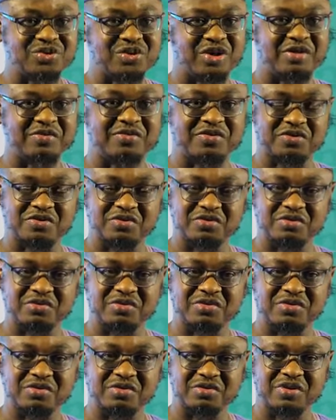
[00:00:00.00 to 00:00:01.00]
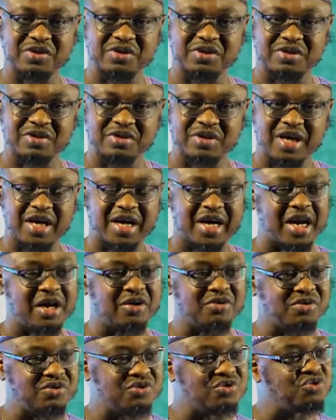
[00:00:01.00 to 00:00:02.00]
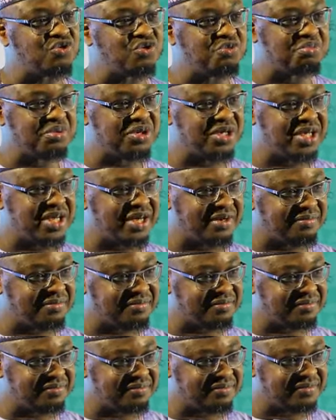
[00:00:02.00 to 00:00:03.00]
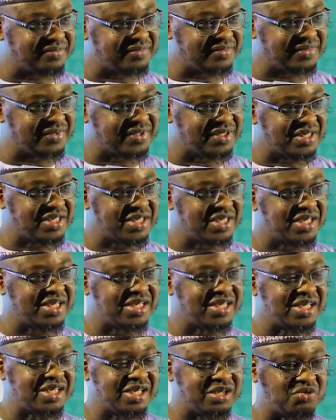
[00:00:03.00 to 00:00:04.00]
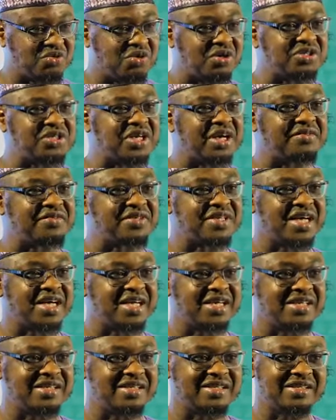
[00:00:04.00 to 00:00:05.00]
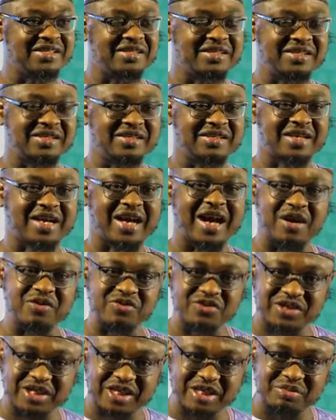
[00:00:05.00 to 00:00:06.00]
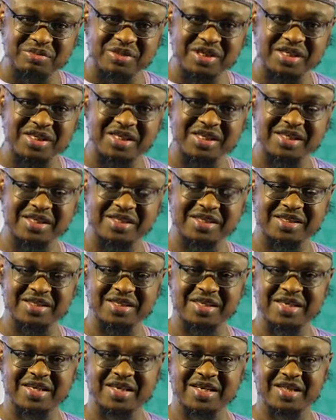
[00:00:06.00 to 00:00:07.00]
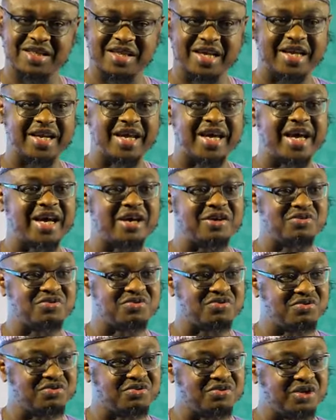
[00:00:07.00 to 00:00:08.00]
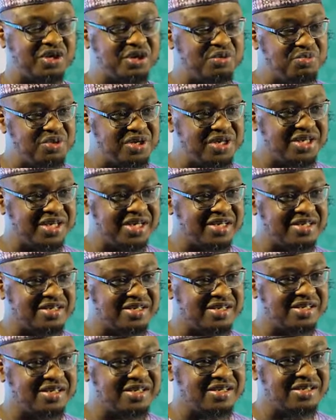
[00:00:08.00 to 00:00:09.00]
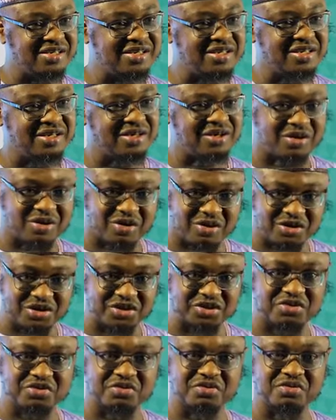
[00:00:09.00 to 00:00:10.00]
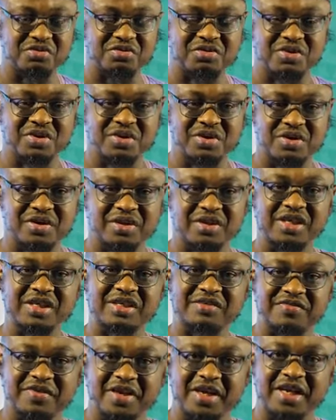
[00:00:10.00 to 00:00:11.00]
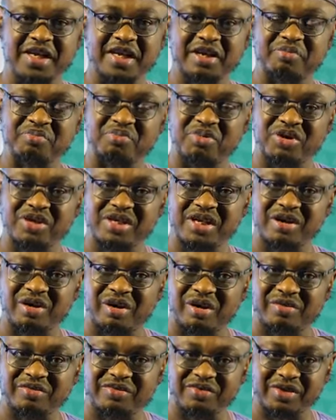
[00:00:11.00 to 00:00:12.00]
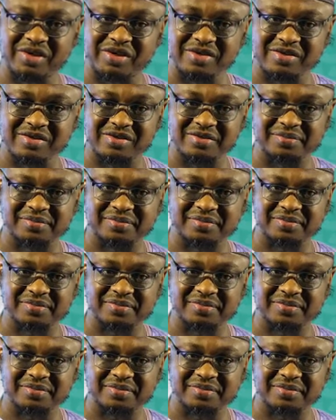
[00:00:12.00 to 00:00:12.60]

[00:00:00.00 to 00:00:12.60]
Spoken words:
up to around 2 p.m. It was after the council meeting that I had to immediately rush to this very important conference.